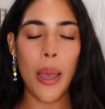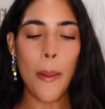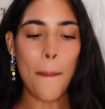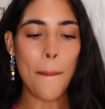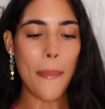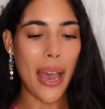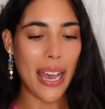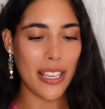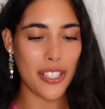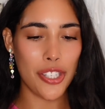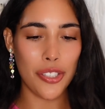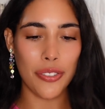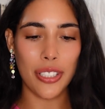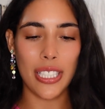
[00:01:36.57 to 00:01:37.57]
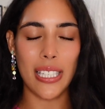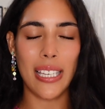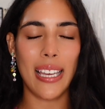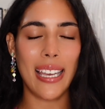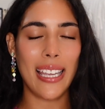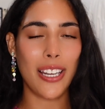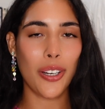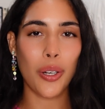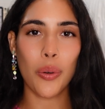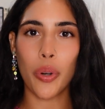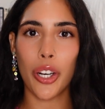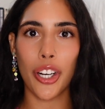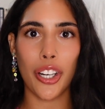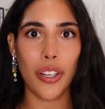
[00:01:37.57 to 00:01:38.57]
mastery inner
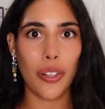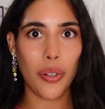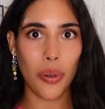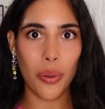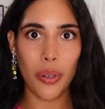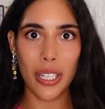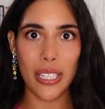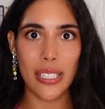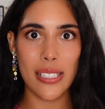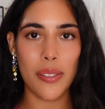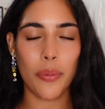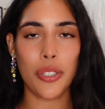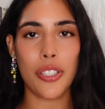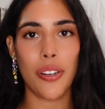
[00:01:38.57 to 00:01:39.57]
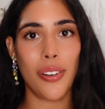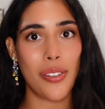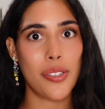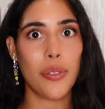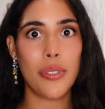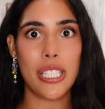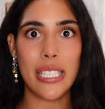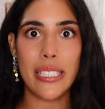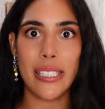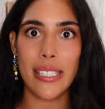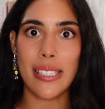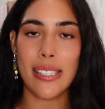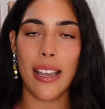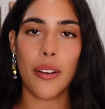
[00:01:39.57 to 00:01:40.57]
work course, which also
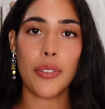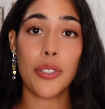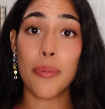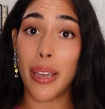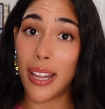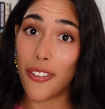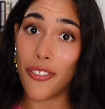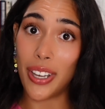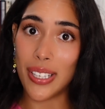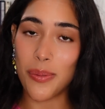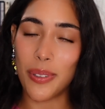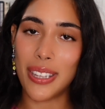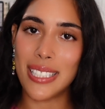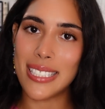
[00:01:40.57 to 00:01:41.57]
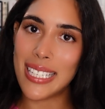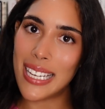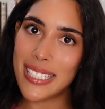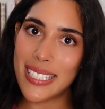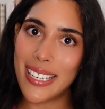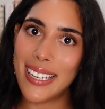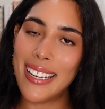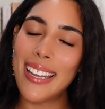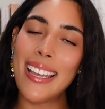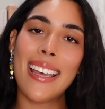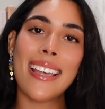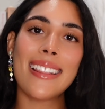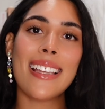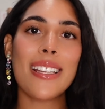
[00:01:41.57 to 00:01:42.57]
teaches how to manifest with intention,
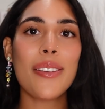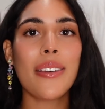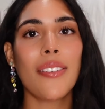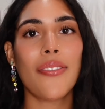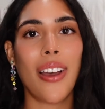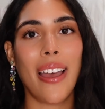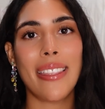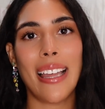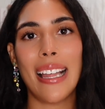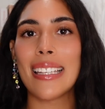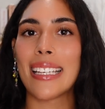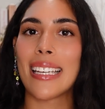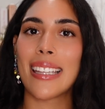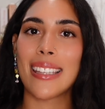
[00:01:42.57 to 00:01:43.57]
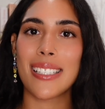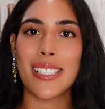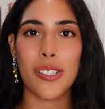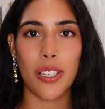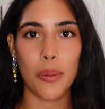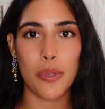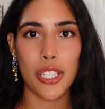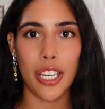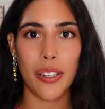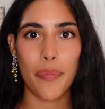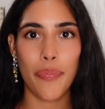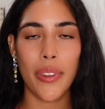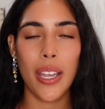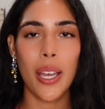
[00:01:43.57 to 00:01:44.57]
then you can find that link in the description.
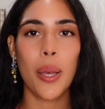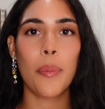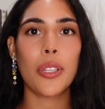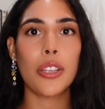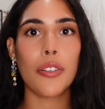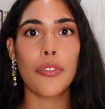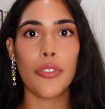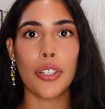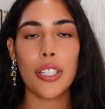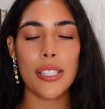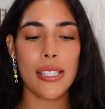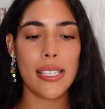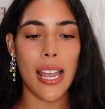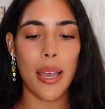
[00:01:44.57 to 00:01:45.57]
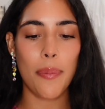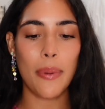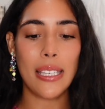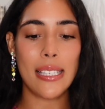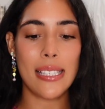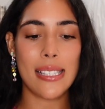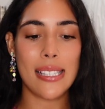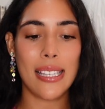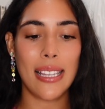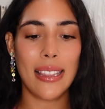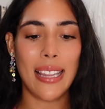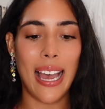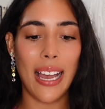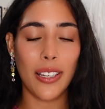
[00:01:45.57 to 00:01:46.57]
But the first step is
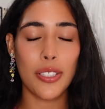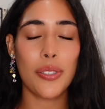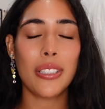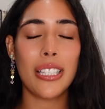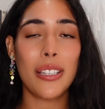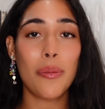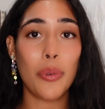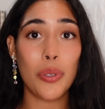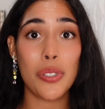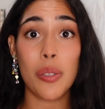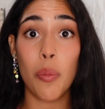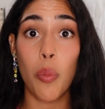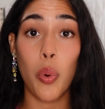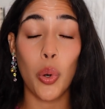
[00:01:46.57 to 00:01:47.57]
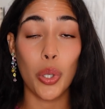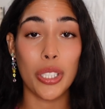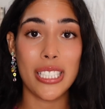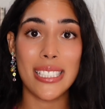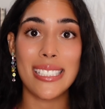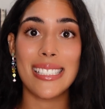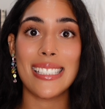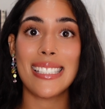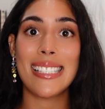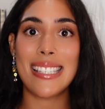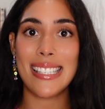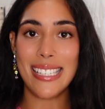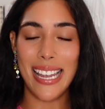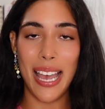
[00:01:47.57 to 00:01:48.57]
actually the most important
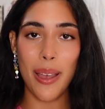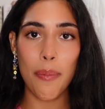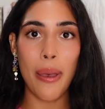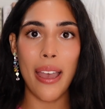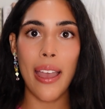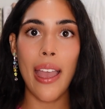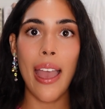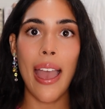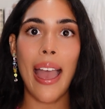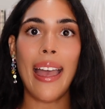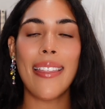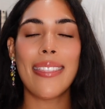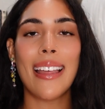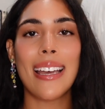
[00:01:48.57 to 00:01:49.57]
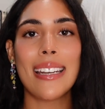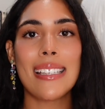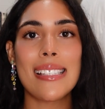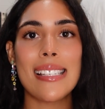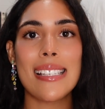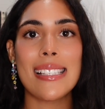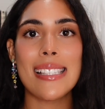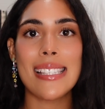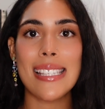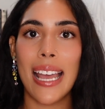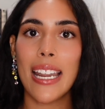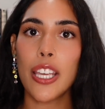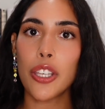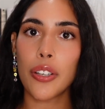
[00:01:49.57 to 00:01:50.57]
step, and that is
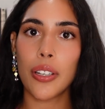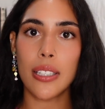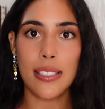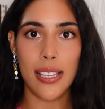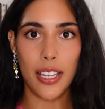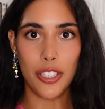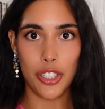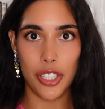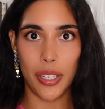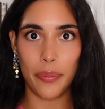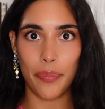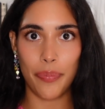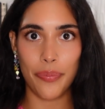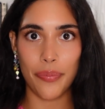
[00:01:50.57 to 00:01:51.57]
setting your intention.